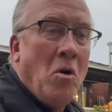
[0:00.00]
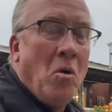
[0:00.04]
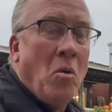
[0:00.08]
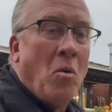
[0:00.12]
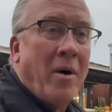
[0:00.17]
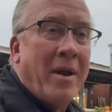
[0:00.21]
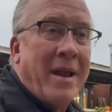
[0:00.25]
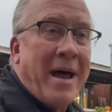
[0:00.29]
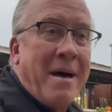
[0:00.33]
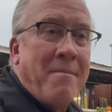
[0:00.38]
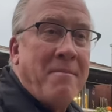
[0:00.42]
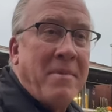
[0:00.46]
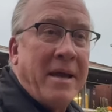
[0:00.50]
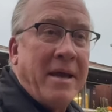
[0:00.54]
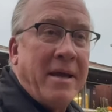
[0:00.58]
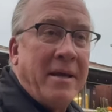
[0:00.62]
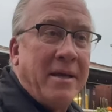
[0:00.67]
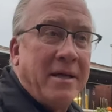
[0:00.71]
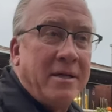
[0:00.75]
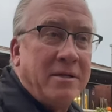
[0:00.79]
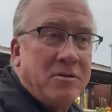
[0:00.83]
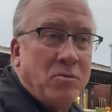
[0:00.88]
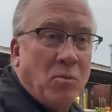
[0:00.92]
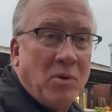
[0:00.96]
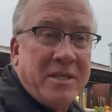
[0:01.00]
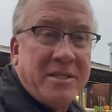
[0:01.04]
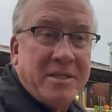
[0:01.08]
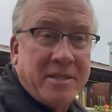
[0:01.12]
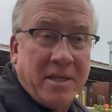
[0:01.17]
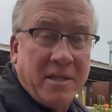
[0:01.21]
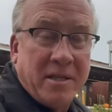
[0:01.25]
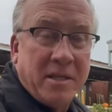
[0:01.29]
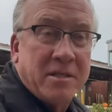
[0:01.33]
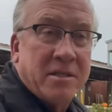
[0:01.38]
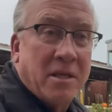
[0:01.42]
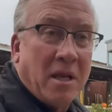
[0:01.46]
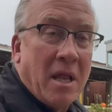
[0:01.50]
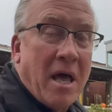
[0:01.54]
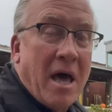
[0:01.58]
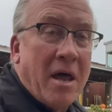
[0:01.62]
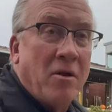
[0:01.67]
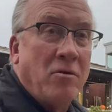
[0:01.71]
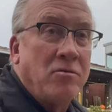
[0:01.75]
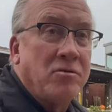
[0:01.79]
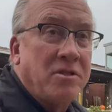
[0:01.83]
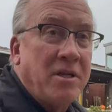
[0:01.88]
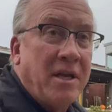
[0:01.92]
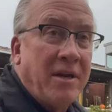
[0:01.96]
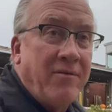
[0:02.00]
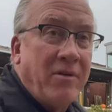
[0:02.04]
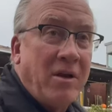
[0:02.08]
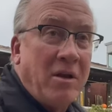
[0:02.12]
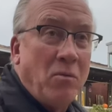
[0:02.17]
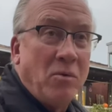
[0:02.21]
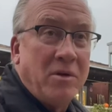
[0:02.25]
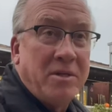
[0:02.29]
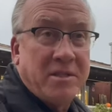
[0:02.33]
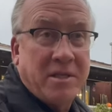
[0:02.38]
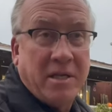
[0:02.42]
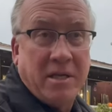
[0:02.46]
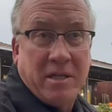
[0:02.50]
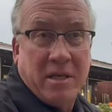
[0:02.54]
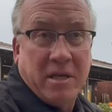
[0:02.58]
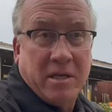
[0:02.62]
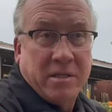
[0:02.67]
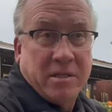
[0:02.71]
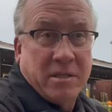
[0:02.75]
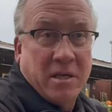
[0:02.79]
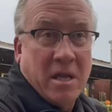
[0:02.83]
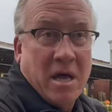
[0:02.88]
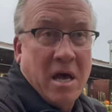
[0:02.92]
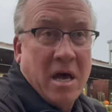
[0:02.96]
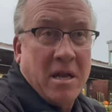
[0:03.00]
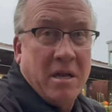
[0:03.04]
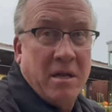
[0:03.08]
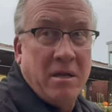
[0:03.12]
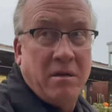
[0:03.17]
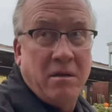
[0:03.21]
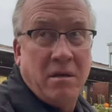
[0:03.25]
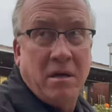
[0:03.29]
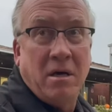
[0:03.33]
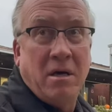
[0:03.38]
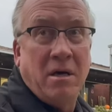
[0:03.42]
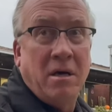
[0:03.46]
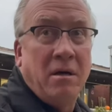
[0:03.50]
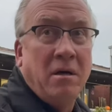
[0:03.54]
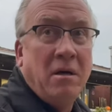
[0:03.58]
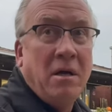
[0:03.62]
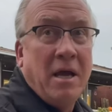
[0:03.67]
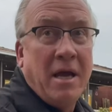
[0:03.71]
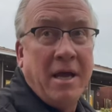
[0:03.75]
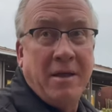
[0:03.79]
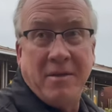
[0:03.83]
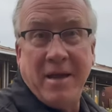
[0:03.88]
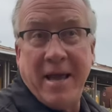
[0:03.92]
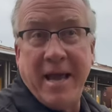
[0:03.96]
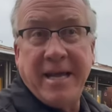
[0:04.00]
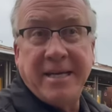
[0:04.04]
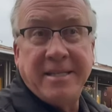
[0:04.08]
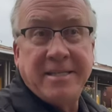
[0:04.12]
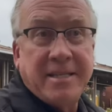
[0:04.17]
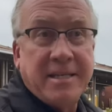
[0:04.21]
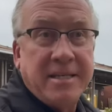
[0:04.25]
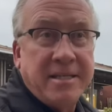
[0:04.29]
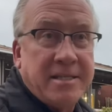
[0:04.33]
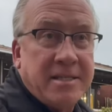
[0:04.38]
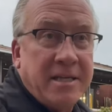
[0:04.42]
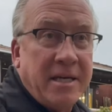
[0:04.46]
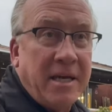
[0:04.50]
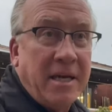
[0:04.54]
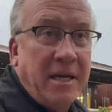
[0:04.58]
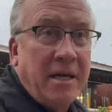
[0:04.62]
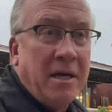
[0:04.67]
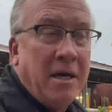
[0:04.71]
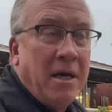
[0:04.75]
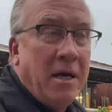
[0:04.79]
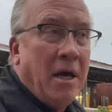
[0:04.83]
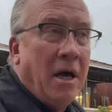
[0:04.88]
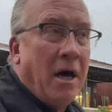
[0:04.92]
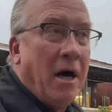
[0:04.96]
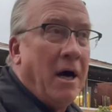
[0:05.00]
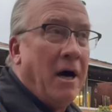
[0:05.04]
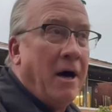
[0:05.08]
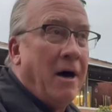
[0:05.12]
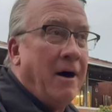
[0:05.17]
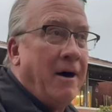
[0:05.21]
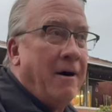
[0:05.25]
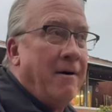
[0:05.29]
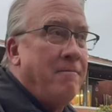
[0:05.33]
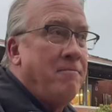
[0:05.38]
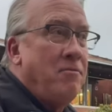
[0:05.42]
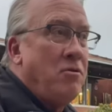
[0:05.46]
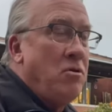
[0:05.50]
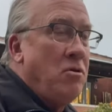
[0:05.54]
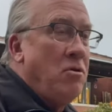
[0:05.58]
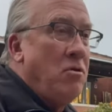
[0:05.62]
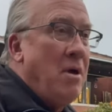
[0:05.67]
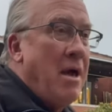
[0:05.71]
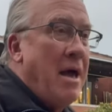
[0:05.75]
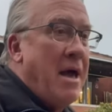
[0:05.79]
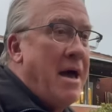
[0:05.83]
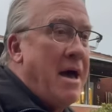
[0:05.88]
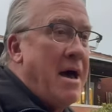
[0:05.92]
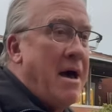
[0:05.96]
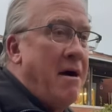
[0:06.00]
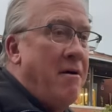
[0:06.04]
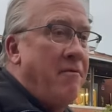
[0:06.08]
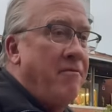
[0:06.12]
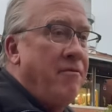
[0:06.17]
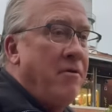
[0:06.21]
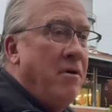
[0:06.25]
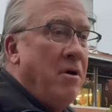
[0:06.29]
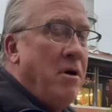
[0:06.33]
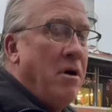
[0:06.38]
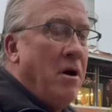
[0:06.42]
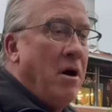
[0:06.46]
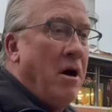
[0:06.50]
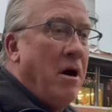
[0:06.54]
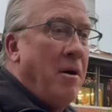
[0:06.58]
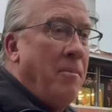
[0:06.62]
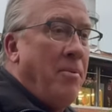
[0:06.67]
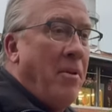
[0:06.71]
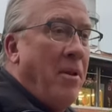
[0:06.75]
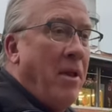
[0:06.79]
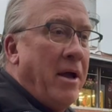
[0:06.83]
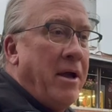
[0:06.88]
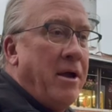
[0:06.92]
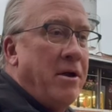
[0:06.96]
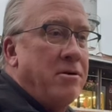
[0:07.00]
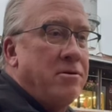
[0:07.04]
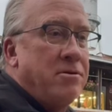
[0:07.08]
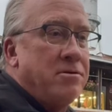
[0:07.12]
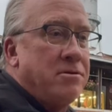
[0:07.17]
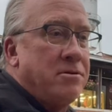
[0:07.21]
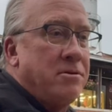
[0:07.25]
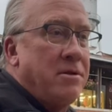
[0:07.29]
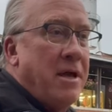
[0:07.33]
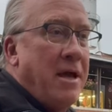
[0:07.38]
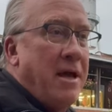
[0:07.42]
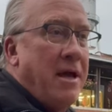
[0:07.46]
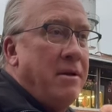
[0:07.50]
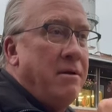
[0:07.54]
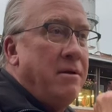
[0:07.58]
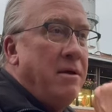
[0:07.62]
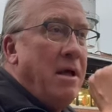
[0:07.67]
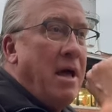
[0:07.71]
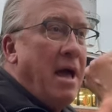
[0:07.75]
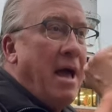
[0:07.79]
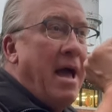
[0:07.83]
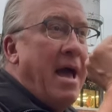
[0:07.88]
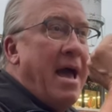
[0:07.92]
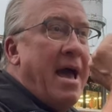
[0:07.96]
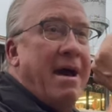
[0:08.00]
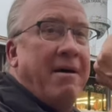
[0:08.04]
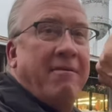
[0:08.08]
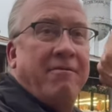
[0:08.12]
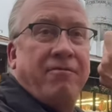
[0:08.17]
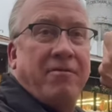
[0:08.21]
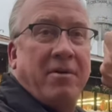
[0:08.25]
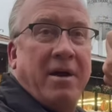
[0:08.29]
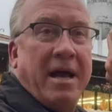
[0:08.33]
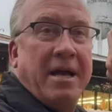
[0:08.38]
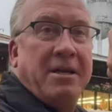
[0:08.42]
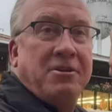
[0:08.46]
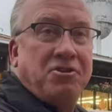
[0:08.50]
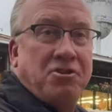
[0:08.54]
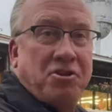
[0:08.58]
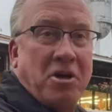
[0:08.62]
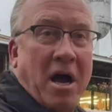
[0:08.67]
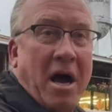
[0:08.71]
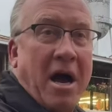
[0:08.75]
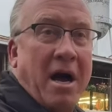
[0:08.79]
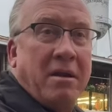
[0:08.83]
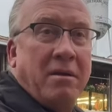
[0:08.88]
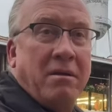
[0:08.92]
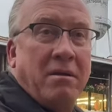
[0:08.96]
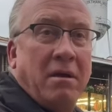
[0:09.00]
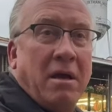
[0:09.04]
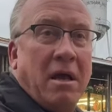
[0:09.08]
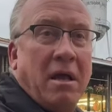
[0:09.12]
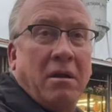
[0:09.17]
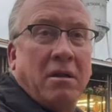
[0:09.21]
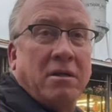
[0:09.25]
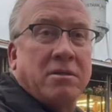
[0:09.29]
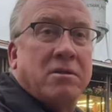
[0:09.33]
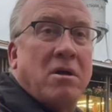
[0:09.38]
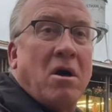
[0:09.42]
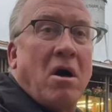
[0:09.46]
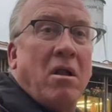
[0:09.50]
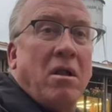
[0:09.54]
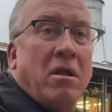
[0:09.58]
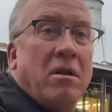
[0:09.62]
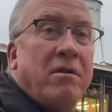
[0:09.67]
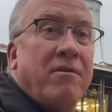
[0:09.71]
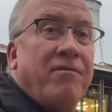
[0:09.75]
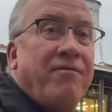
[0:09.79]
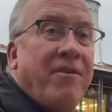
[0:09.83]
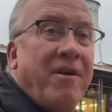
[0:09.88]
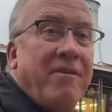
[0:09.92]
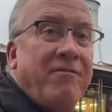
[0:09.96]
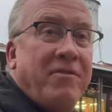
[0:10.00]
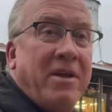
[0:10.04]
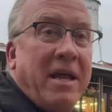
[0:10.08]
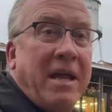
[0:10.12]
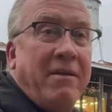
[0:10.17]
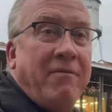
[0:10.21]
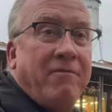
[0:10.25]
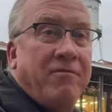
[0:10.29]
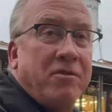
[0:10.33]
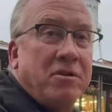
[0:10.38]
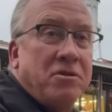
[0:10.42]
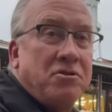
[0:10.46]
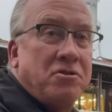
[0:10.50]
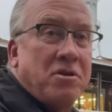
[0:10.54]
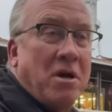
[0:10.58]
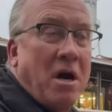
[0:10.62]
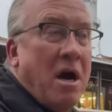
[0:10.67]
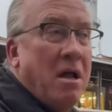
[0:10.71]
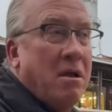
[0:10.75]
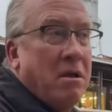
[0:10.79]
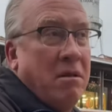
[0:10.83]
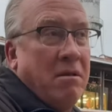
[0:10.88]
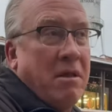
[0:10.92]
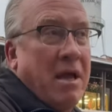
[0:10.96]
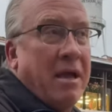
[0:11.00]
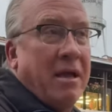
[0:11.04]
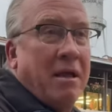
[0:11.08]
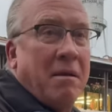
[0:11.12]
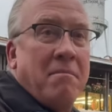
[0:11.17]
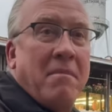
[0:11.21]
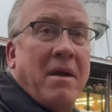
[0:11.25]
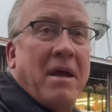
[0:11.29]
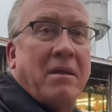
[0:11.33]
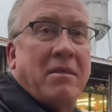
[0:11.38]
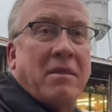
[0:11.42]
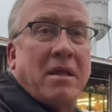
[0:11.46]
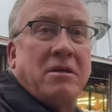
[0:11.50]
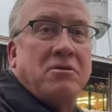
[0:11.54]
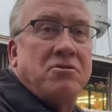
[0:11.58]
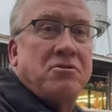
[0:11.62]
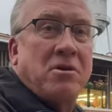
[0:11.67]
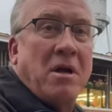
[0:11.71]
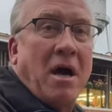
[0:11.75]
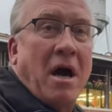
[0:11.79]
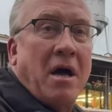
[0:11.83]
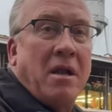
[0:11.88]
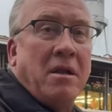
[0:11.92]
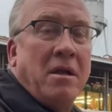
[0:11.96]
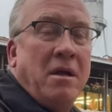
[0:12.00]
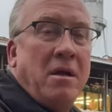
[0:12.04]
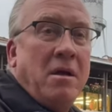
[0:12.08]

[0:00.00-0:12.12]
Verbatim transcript: What I mean is we see this a lot on TV. We see this a lot in, uh, in the ACC. Uh, you have uh, players that have a shot, and let's call it a 15-foot shot, and they can make that shot.